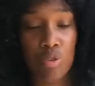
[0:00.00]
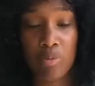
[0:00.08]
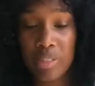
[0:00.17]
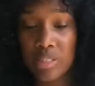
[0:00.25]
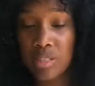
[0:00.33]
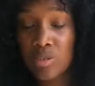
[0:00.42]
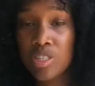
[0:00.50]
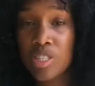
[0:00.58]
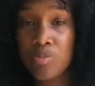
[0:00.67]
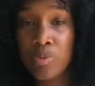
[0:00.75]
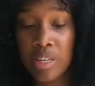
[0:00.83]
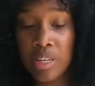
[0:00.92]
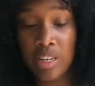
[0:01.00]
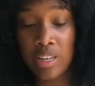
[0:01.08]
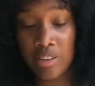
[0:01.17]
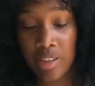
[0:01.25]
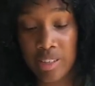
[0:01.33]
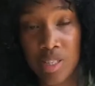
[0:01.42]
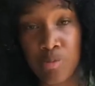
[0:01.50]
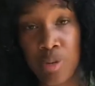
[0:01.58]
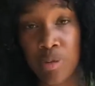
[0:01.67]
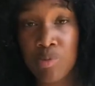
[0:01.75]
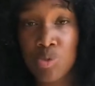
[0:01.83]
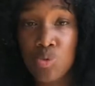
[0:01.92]
but you spray your area, you
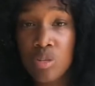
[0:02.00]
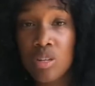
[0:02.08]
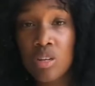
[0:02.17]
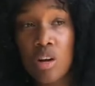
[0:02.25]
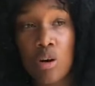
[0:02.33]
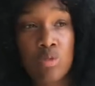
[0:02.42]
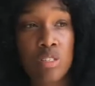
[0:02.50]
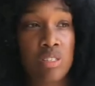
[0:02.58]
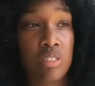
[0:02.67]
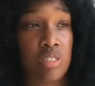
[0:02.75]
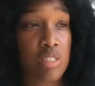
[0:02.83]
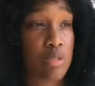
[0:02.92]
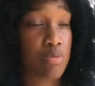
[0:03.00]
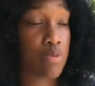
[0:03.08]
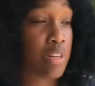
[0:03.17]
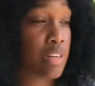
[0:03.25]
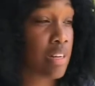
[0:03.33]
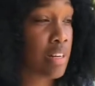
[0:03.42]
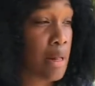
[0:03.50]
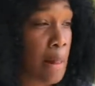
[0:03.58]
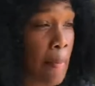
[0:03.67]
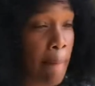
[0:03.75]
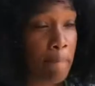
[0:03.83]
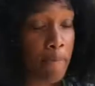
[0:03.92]
spray in between your couches, you spray
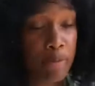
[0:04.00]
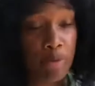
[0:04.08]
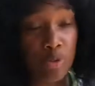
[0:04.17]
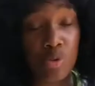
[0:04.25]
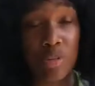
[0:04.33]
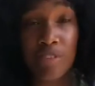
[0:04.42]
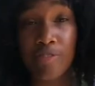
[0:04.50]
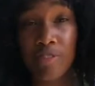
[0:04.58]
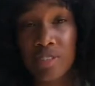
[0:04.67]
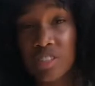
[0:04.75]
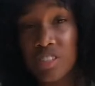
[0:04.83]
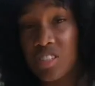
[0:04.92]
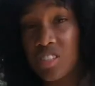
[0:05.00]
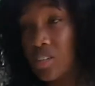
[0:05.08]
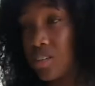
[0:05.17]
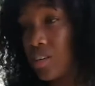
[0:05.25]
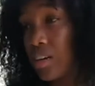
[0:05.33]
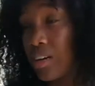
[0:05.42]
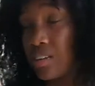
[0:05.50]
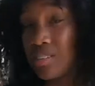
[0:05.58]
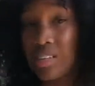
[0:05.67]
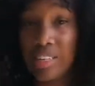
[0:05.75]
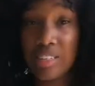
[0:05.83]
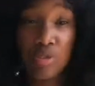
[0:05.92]
in between your furniture,
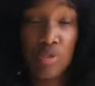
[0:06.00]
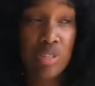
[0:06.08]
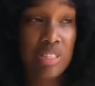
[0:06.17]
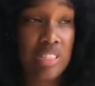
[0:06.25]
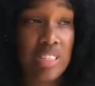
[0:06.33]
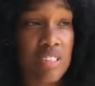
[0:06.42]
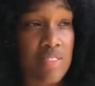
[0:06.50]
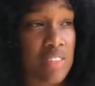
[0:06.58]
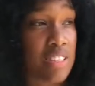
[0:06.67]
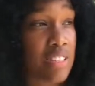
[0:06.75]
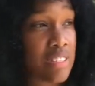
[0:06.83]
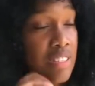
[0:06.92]
and like your TV,